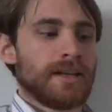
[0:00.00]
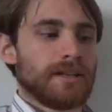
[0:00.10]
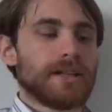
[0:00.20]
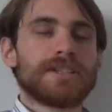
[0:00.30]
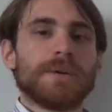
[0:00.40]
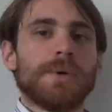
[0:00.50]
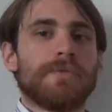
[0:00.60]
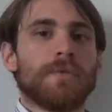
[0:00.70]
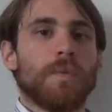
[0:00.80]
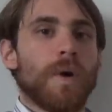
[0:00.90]
let's go
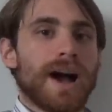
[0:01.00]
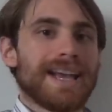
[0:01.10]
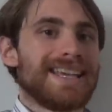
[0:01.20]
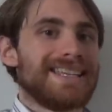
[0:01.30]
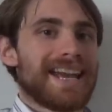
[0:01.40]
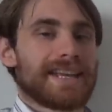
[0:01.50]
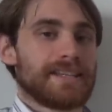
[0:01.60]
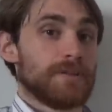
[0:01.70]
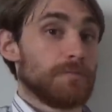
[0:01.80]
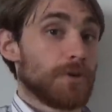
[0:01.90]
over why
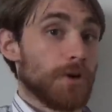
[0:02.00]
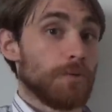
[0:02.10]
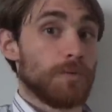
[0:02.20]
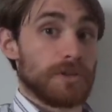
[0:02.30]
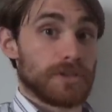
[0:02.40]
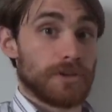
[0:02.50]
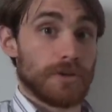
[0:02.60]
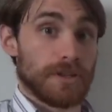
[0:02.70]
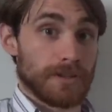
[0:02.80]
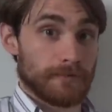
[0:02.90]
Gitaxian Probe was
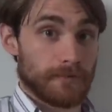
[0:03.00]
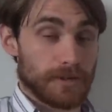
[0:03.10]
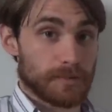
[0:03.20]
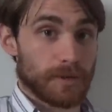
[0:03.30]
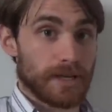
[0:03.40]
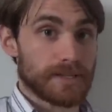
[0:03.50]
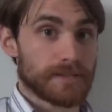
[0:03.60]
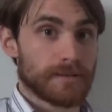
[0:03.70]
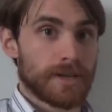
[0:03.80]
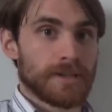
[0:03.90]
good in the first
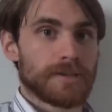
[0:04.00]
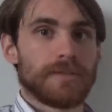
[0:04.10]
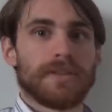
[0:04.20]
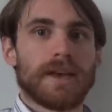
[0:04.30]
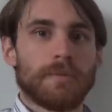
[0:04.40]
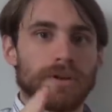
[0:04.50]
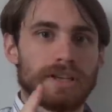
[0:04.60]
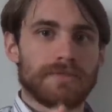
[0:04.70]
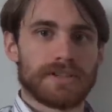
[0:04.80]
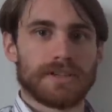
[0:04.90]
place, so that that will
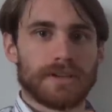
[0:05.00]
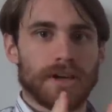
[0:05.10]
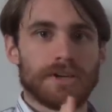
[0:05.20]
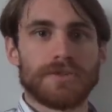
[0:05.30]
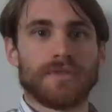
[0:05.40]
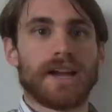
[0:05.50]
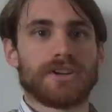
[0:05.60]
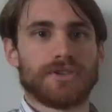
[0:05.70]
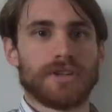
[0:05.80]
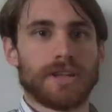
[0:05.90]
give us a, a
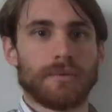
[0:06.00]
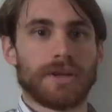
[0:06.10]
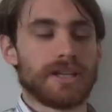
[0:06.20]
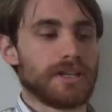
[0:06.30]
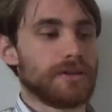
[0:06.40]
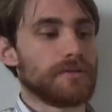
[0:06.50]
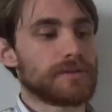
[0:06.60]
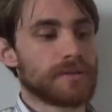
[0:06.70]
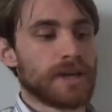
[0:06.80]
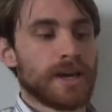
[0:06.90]
direction that we can
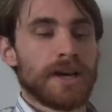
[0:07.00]
use.